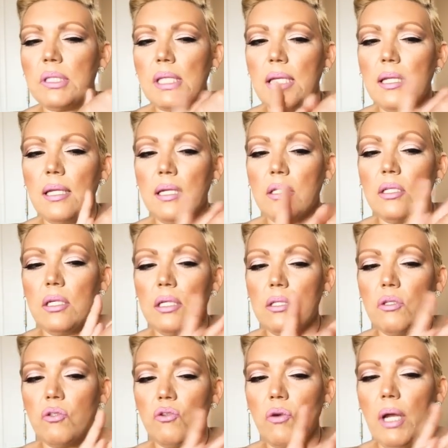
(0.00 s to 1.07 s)
say that it
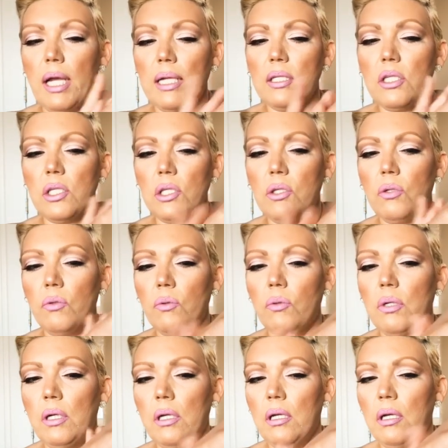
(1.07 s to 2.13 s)
does dry to